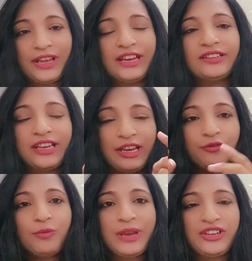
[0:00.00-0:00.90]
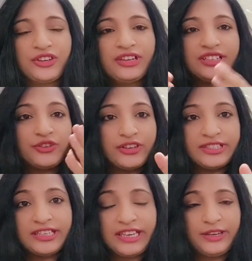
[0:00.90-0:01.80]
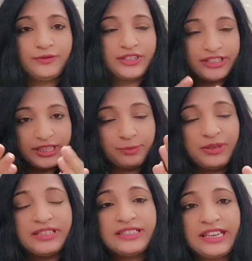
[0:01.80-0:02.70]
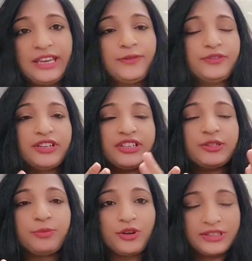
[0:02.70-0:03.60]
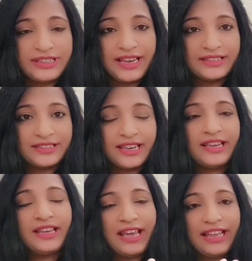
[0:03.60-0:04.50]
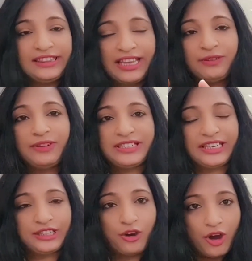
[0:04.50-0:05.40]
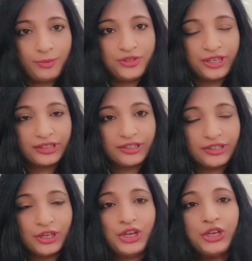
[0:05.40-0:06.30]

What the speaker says: where the information is received, it is perceived, it is processed, and then we see the object.